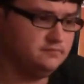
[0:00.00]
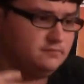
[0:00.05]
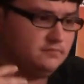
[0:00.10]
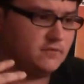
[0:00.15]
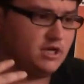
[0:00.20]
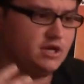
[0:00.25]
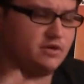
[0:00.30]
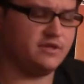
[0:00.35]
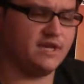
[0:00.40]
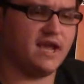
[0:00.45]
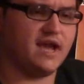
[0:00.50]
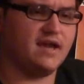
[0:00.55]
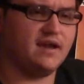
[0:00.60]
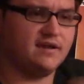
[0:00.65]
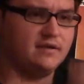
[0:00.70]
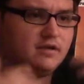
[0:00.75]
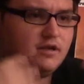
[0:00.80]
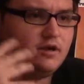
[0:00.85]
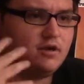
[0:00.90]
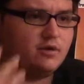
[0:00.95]
You know, they kind
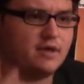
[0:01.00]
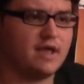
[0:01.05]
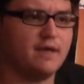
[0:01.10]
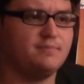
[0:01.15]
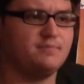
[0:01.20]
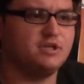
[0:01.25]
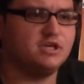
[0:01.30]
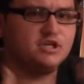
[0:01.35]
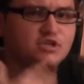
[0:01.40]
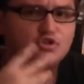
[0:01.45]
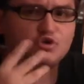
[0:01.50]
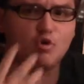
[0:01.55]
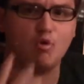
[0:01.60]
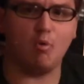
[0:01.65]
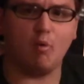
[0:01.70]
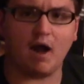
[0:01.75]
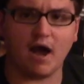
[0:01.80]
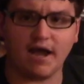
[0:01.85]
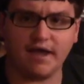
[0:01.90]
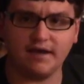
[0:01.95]
of, you know, kept things
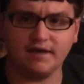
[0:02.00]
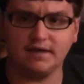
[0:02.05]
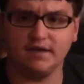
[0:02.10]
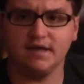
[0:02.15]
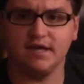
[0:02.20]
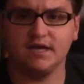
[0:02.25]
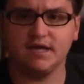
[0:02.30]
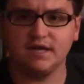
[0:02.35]
quiet,